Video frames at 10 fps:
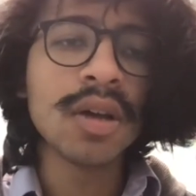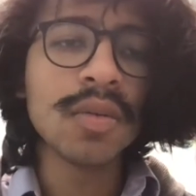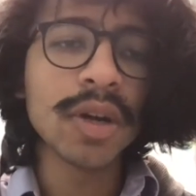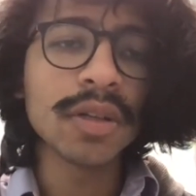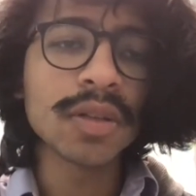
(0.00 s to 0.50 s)

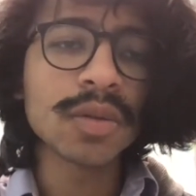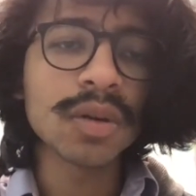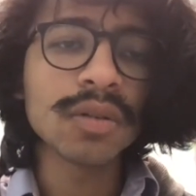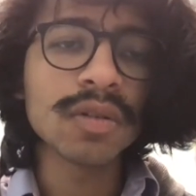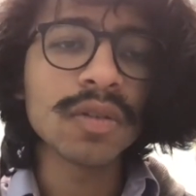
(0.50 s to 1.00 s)

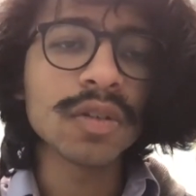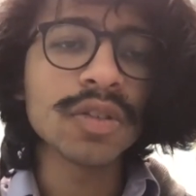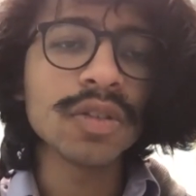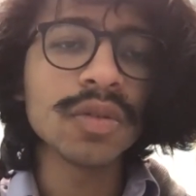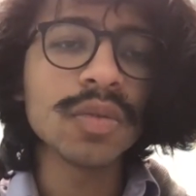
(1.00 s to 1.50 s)
Regulatory refers
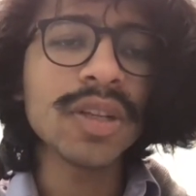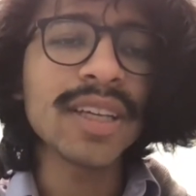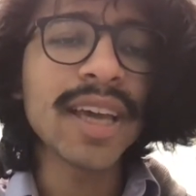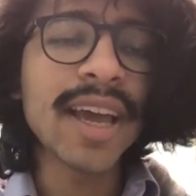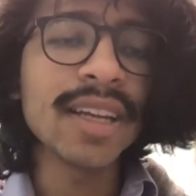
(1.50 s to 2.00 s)
to
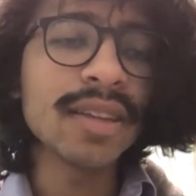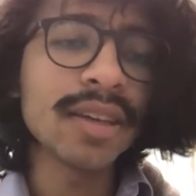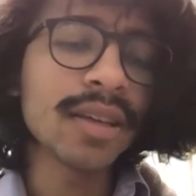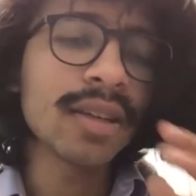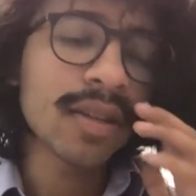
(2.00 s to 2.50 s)
really
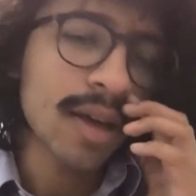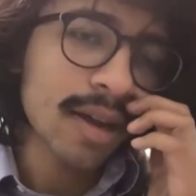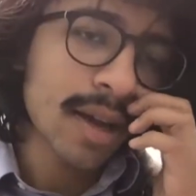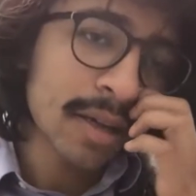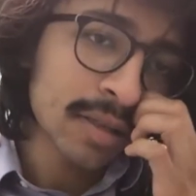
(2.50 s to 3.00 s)
anything that
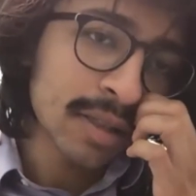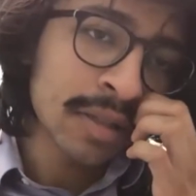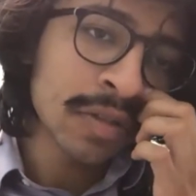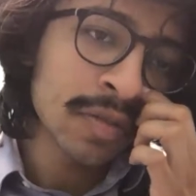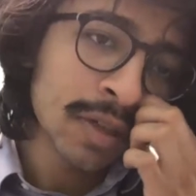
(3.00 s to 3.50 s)
has
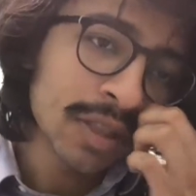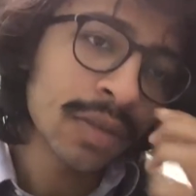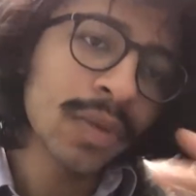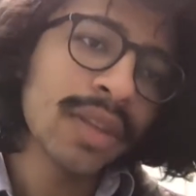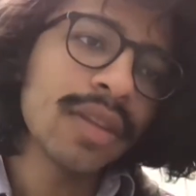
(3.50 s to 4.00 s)

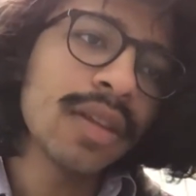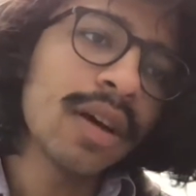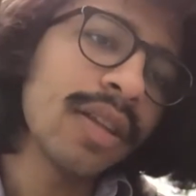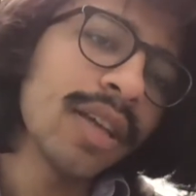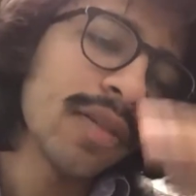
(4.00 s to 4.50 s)
interfacing with
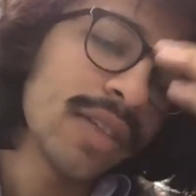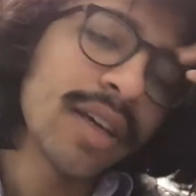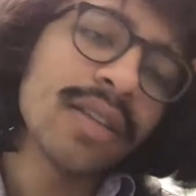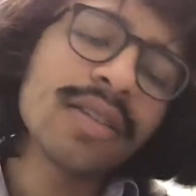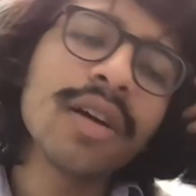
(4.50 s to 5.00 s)
the FDA
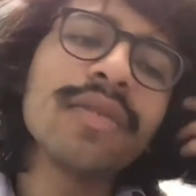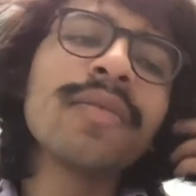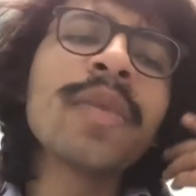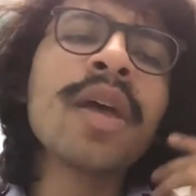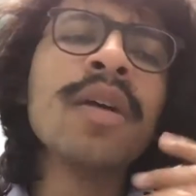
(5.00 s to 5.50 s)
itself.
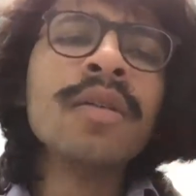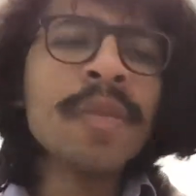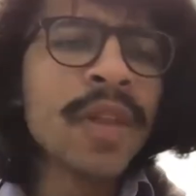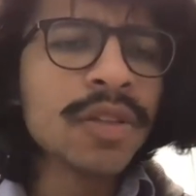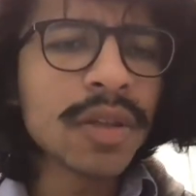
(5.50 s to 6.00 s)

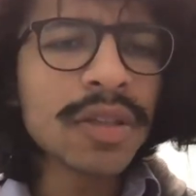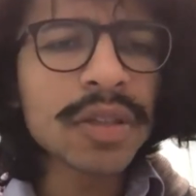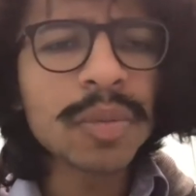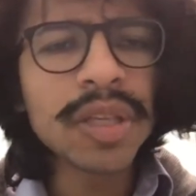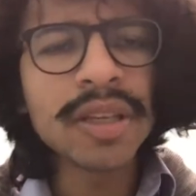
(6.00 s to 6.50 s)
So this
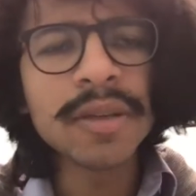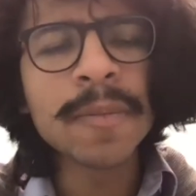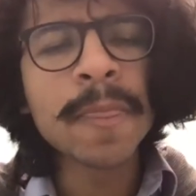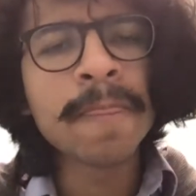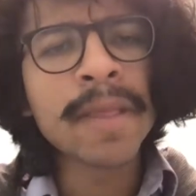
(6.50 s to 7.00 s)
could be
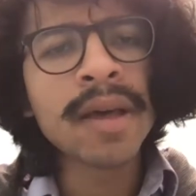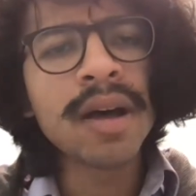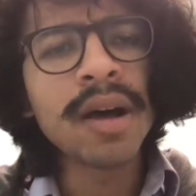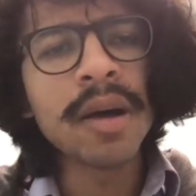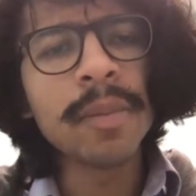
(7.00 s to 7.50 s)

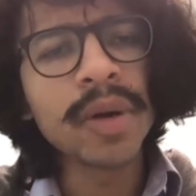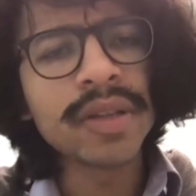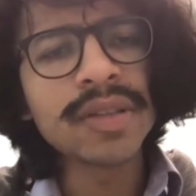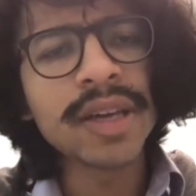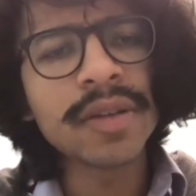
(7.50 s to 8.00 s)
putting
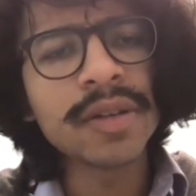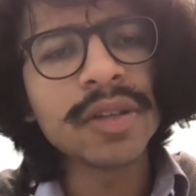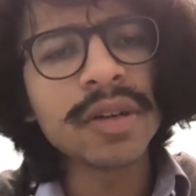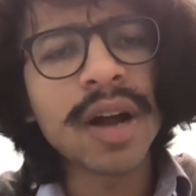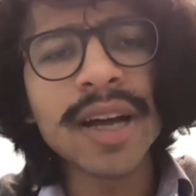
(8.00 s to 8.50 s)
together
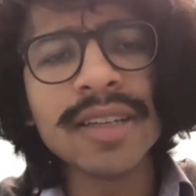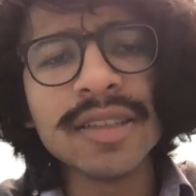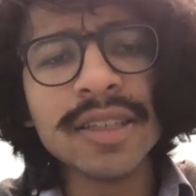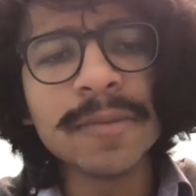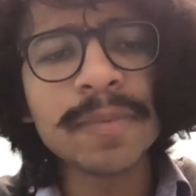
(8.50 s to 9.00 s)
your
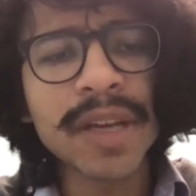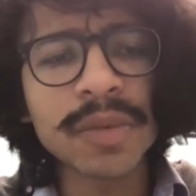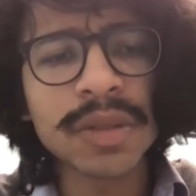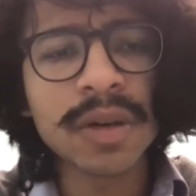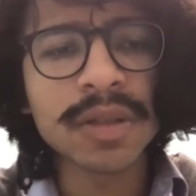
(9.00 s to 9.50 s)
IND, as
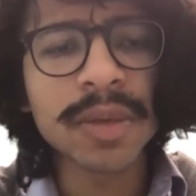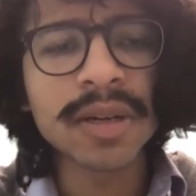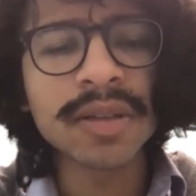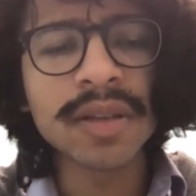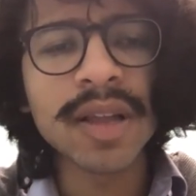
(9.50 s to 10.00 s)
we talked about
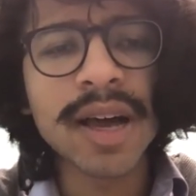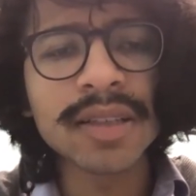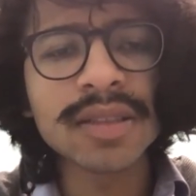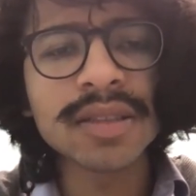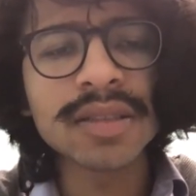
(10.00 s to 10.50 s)
in the
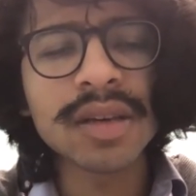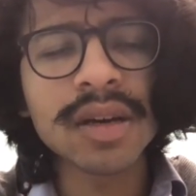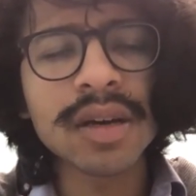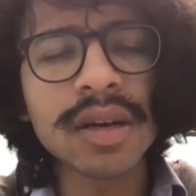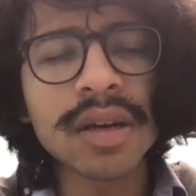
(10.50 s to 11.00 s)
last
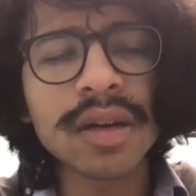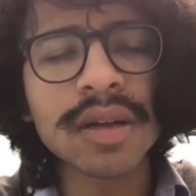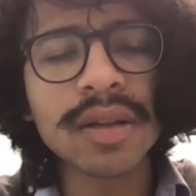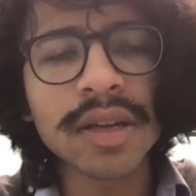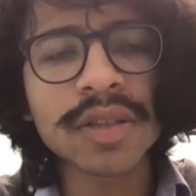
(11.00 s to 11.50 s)

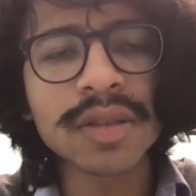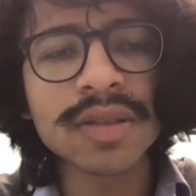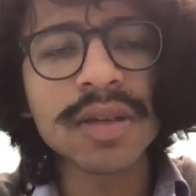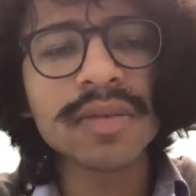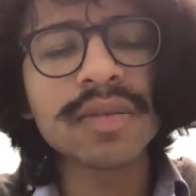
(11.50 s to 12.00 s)
lecture
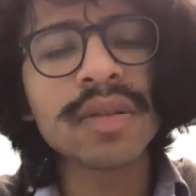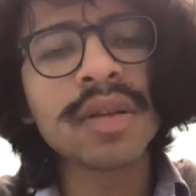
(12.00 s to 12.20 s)
itself.